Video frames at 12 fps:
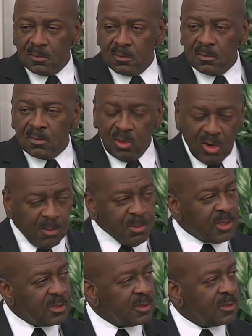They're all murderers.
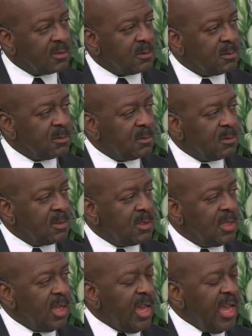
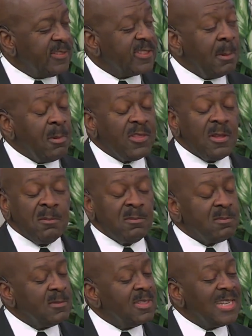And some of them
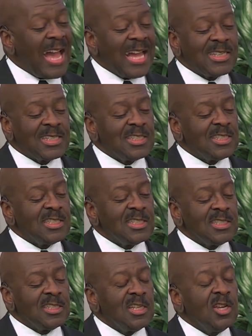not
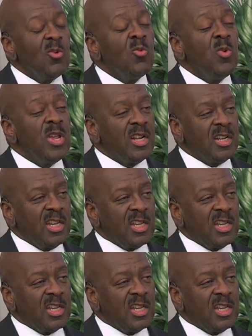willingly.